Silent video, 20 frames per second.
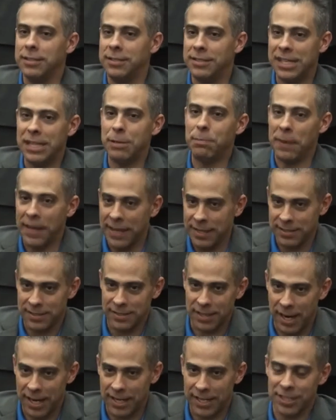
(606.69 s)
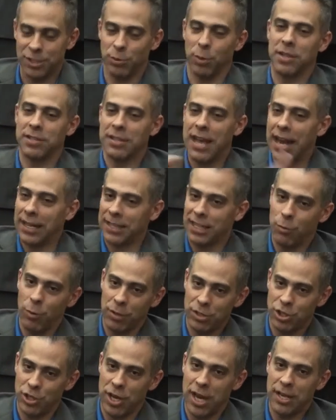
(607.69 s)
deep insight into exactly
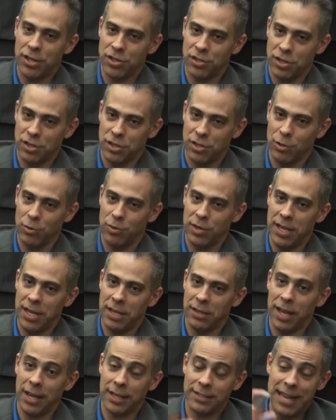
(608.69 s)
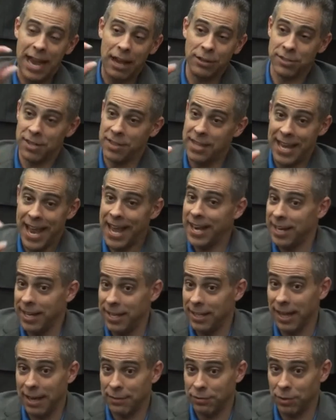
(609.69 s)
what's changed in two D, like down to the
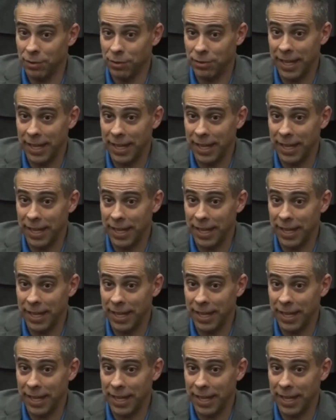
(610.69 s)
entity level.